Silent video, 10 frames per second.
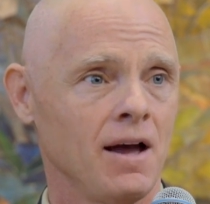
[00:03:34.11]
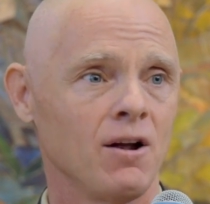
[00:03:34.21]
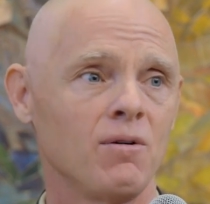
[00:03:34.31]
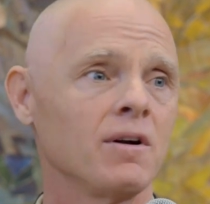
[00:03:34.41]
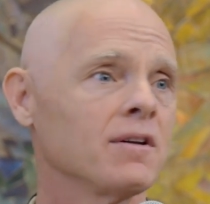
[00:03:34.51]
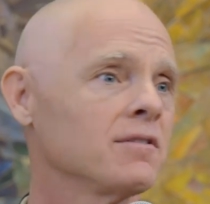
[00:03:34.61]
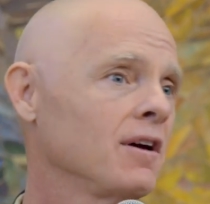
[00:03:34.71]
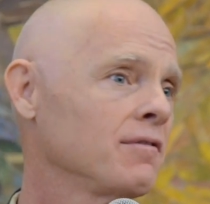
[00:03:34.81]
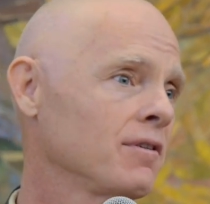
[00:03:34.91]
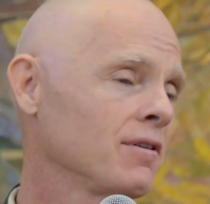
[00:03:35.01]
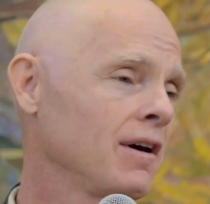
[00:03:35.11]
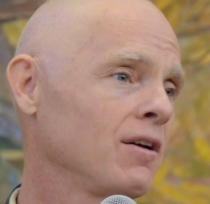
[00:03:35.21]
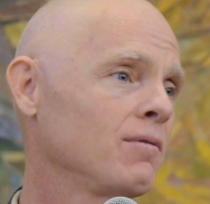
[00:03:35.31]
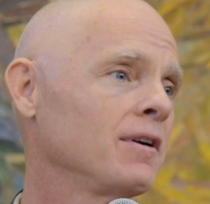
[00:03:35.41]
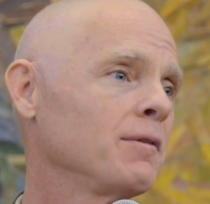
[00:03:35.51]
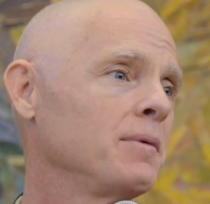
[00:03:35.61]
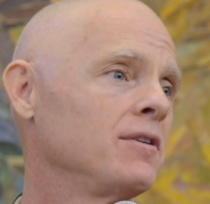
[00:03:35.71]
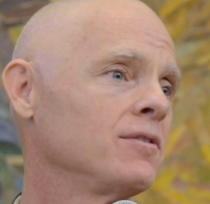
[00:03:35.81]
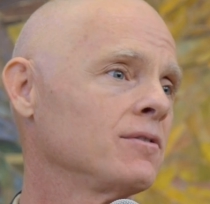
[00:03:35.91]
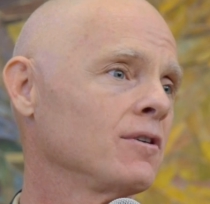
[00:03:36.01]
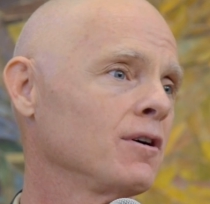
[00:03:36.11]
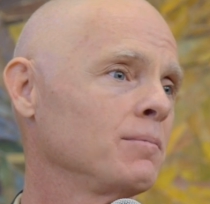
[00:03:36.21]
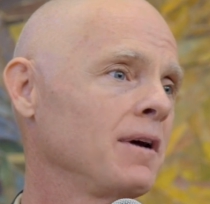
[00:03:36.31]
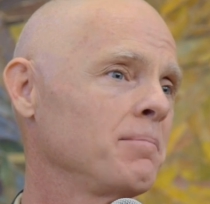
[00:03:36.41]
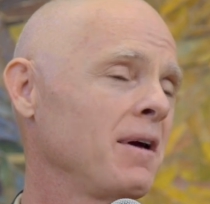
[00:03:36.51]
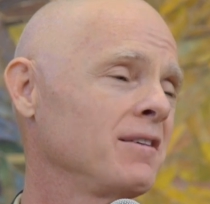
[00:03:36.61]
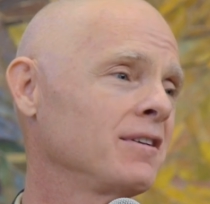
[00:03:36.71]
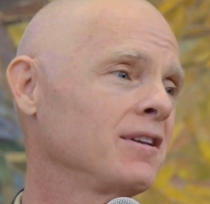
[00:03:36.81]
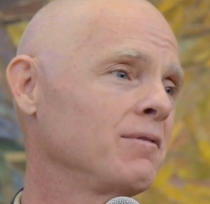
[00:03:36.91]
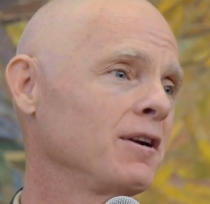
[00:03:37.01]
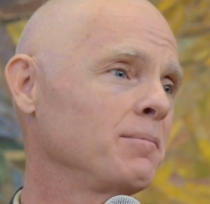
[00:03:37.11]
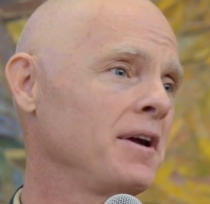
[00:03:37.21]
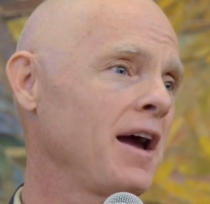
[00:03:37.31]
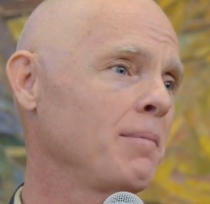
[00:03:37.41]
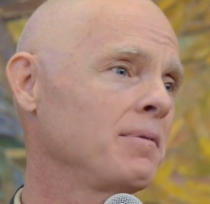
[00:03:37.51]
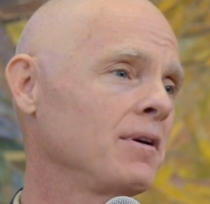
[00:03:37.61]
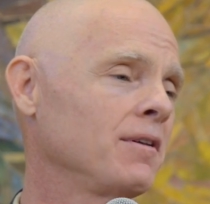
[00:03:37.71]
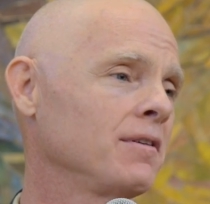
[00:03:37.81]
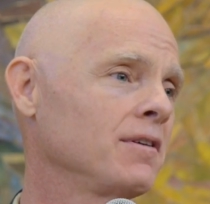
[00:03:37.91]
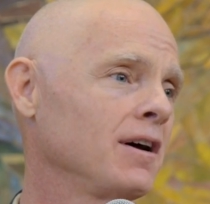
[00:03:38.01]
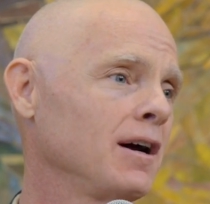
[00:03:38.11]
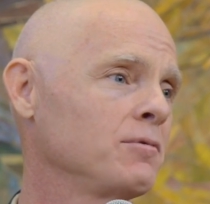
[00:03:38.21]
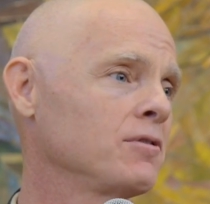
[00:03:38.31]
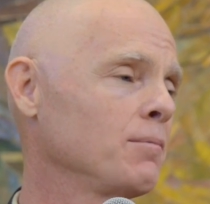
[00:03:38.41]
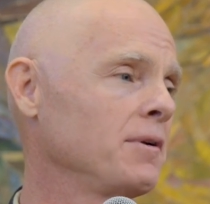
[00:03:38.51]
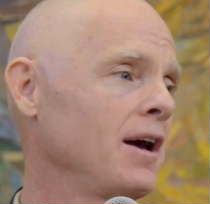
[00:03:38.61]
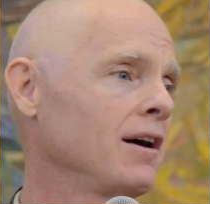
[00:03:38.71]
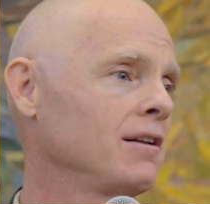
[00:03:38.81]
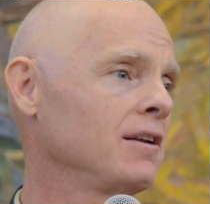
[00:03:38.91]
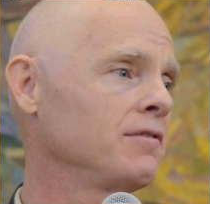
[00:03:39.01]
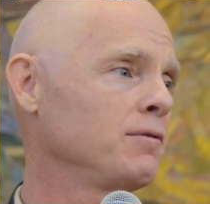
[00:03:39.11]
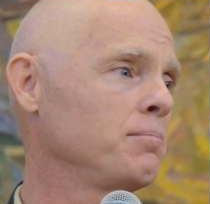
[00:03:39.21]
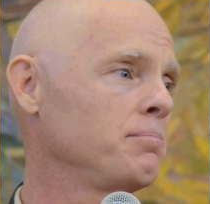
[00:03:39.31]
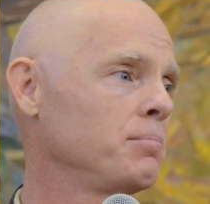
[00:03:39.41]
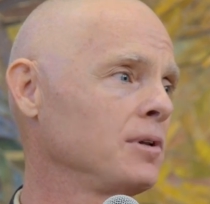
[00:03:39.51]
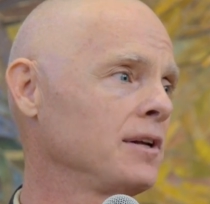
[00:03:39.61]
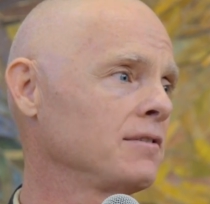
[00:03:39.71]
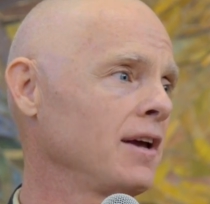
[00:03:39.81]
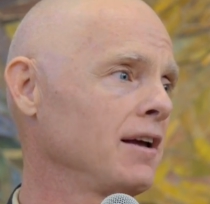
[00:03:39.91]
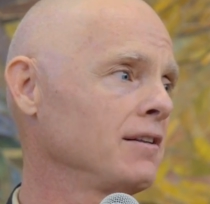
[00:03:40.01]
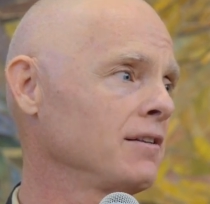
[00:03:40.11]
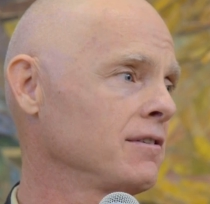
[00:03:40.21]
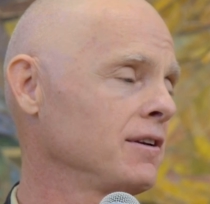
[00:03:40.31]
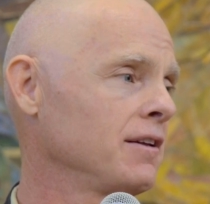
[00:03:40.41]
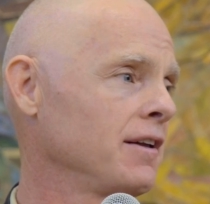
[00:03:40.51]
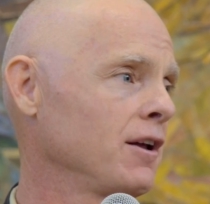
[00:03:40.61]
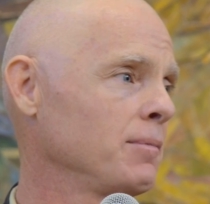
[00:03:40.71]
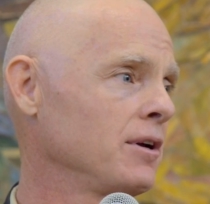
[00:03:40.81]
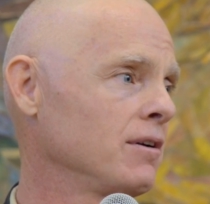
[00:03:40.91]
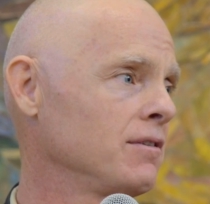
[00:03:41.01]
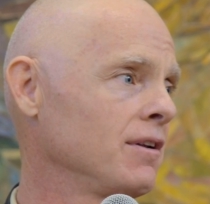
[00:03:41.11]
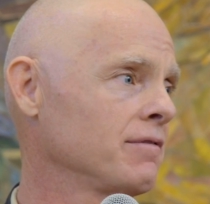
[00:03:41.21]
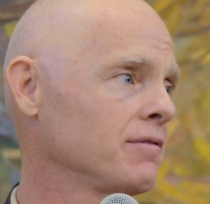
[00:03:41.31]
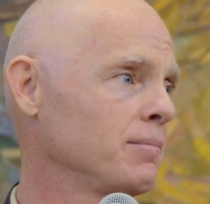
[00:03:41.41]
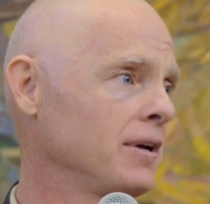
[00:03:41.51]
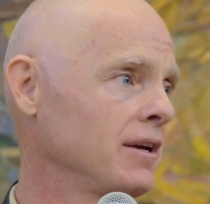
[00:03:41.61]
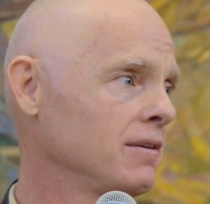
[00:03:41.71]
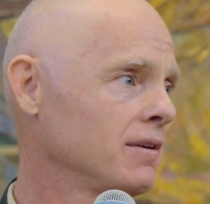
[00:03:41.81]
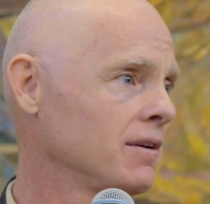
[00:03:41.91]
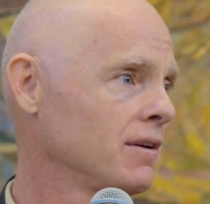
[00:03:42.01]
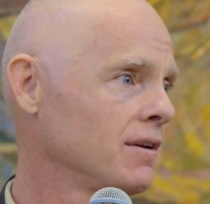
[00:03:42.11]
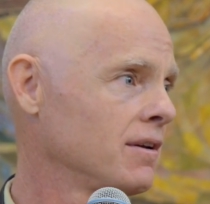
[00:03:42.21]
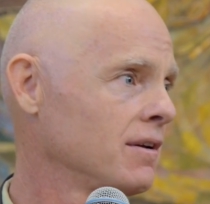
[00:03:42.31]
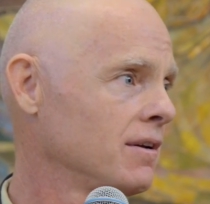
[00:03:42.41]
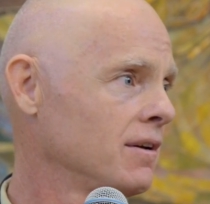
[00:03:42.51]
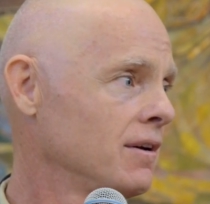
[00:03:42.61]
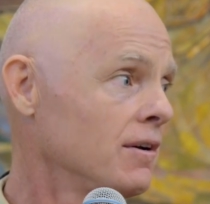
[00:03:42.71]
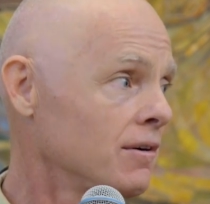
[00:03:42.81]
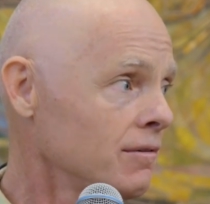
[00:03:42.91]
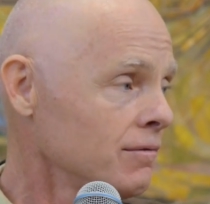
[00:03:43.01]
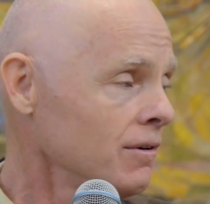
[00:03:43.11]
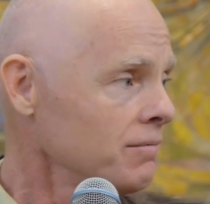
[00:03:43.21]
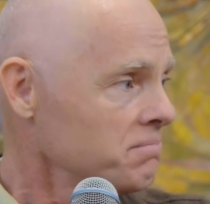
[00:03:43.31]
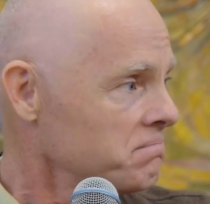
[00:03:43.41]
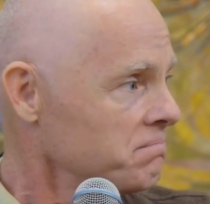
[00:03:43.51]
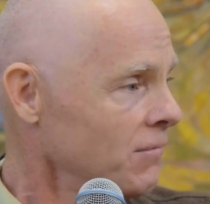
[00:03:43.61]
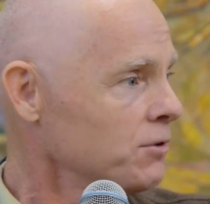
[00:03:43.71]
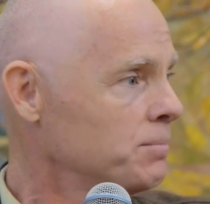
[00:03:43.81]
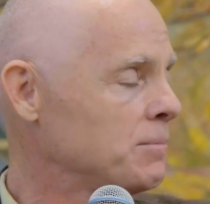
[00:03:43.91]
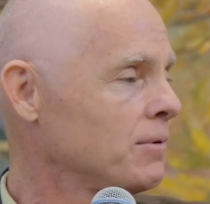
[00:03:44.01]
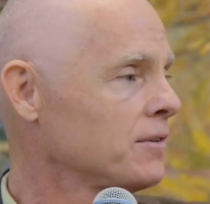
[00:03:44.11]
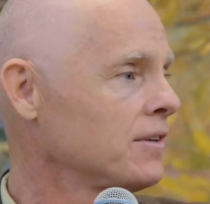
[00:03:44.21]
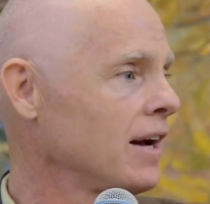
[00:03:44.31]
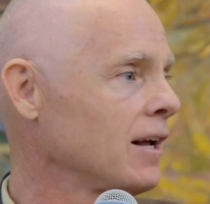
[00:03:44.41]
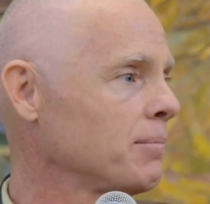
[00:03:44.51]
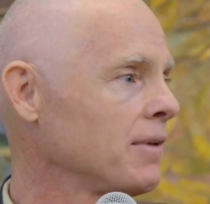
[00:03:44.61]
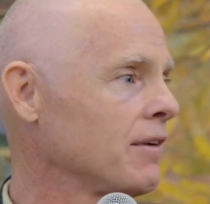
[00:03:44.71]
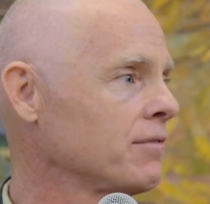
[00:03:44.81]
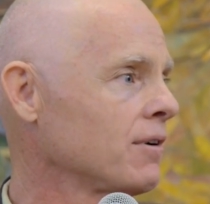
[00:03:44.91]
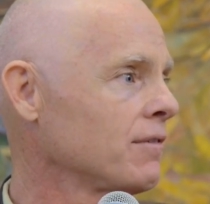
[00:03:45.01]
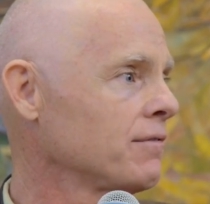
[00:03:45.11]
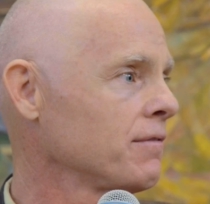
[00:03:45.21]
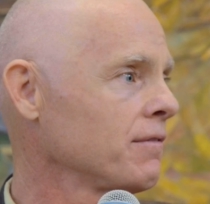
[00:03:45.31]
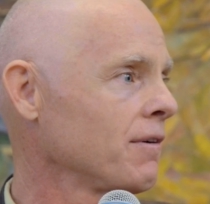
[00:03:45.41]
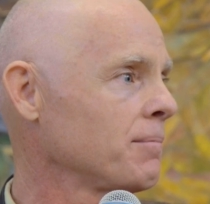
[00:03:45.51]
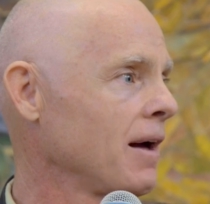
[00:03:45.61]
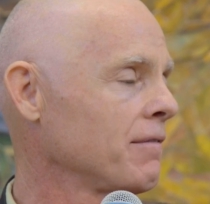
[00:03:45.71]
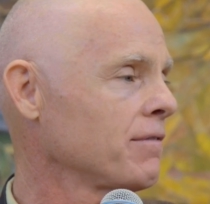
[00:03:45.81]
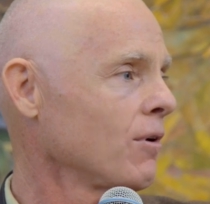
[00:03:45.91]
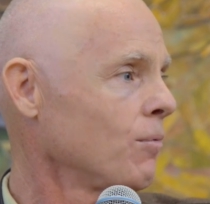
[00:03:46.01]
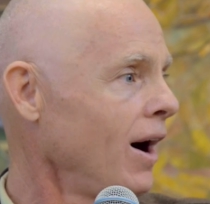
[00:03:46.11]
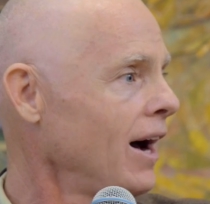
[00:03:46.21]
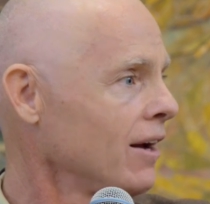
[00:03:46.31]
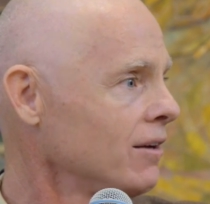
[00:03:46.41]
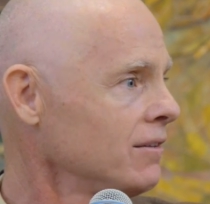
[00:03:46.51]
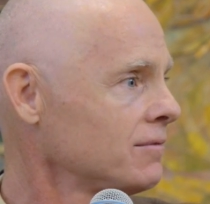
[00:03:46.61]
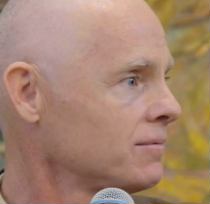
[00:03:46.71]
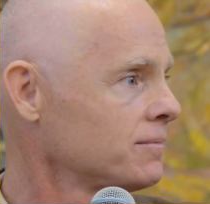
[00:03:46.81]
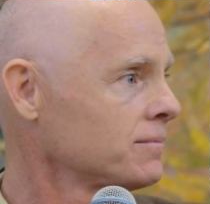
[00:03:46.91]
I don't want to suffer. I don't want to be disturbed. I basically want to be happy all the time. Show me how to live in bliss endlessly, and that'll be good enough for me. Well, most people would sign up for a while,